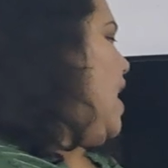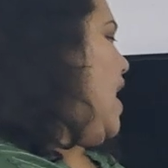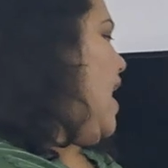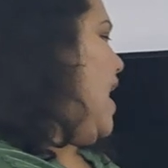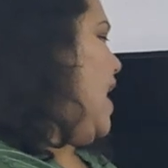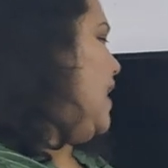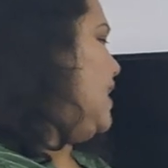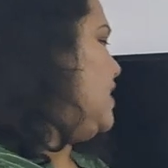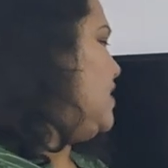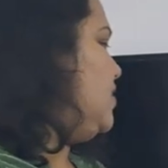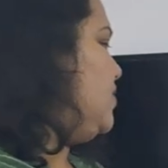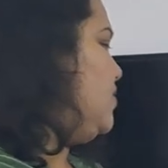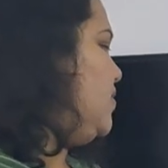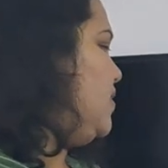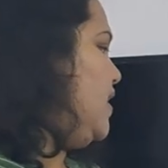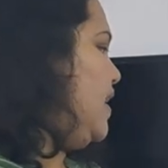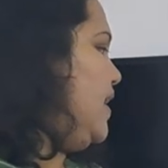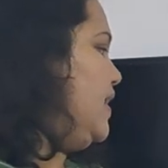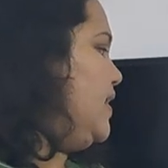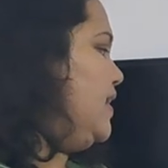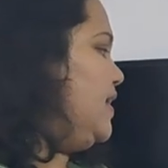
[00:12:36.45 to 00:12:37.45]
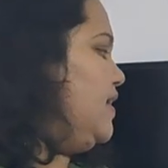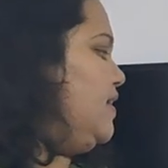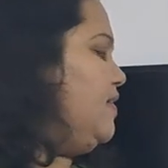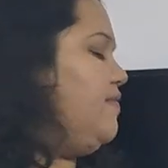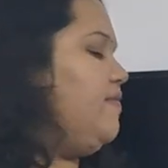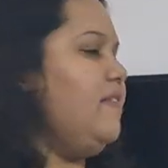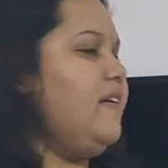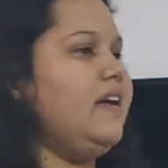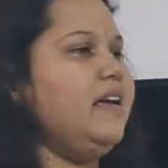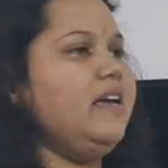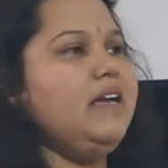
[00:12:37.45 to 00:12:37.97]
actively
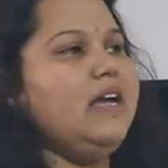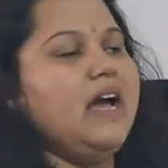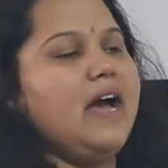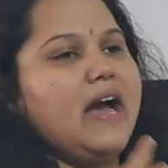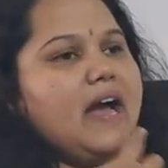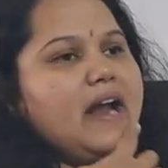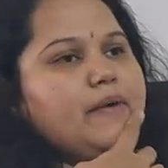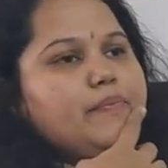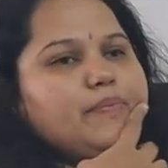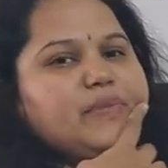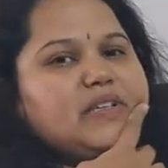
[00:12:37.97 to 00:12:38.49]
identify and